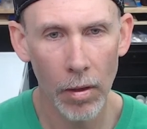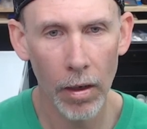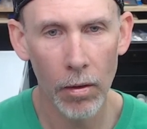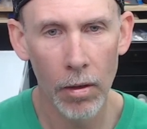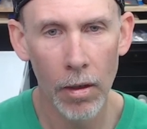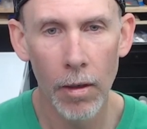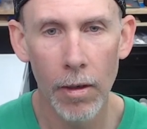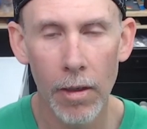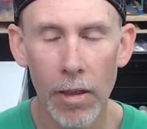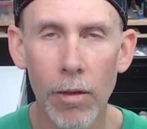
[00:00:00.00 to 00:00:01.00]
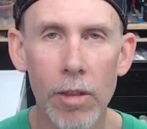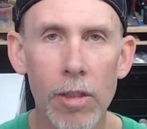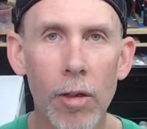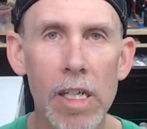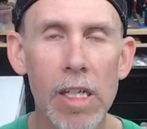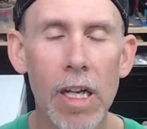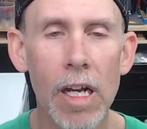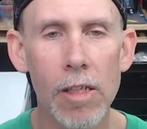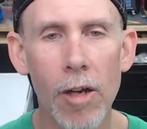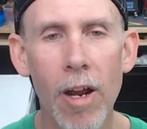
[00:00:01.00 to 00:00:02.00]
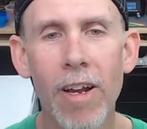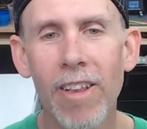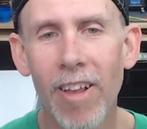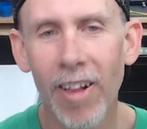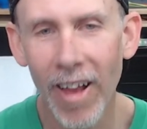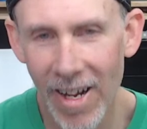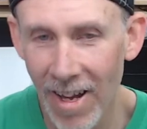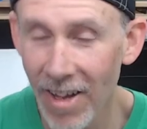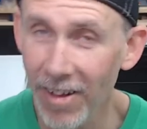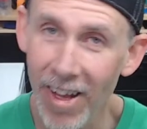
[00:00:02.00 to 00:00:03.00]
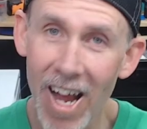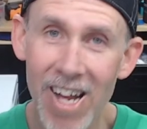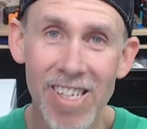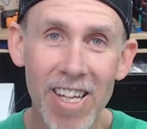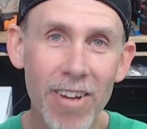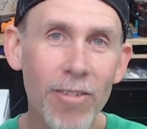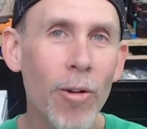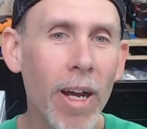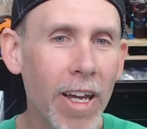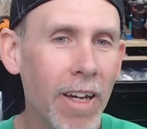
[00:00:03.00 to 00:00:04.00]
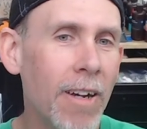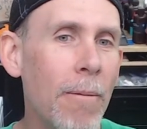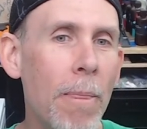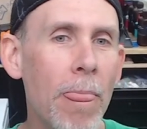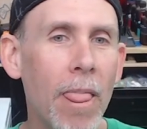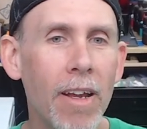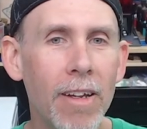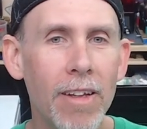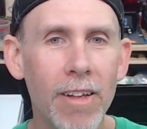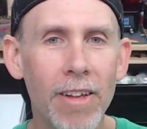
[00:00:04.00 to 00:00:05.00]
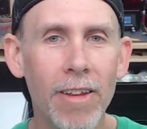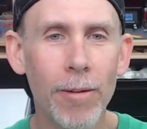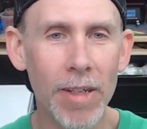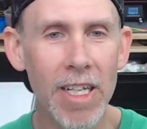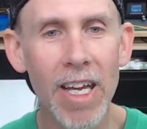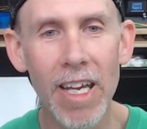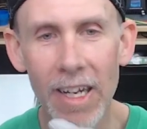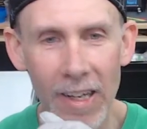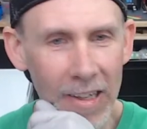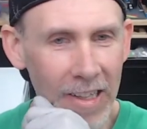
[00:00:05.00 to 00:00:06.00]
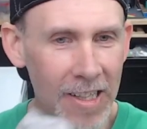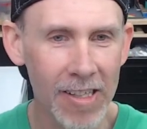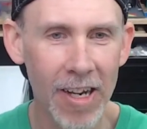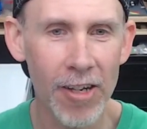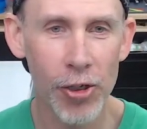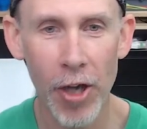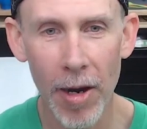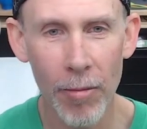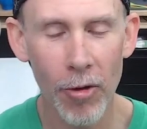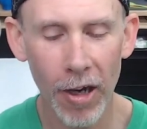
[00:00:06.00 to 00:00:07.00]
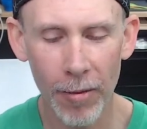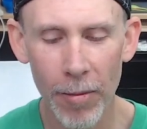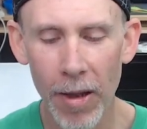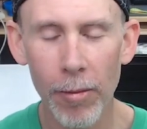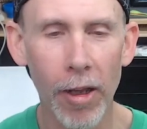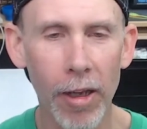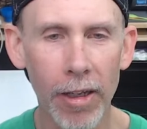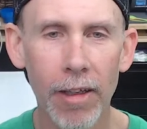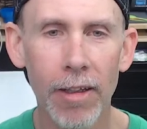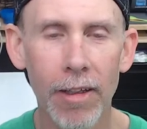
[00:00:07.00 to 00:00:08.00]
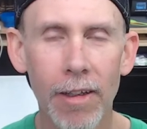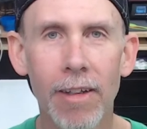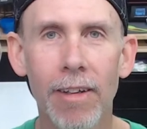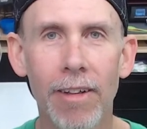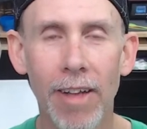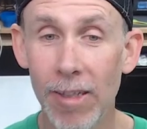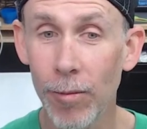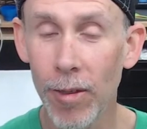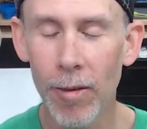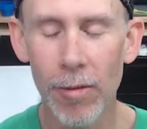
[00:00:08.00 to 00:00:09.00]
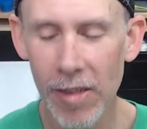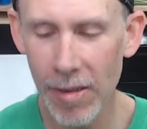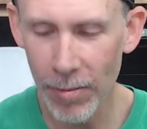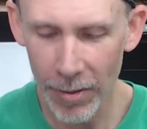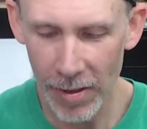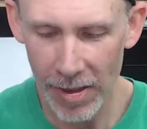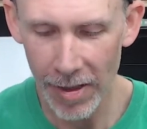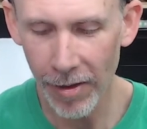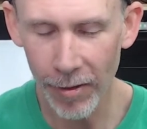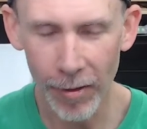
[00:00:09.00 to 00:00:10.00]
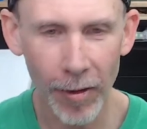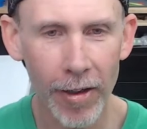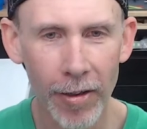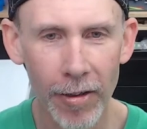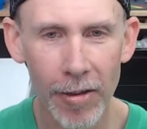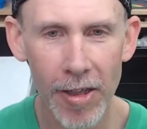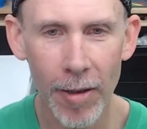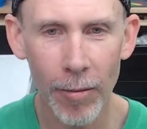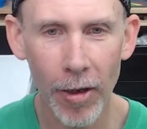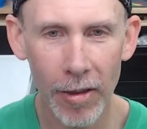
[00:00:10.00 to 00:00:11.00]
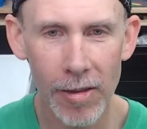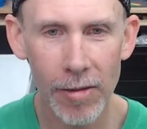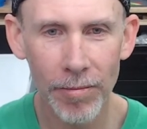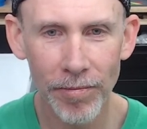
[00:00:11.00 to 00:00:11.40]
Wow. You know what's crazy, guys? The last, the last giveaway that we did is a Shamrock pen blank. That's weird. It was, but it was the little glitter Shamrocks.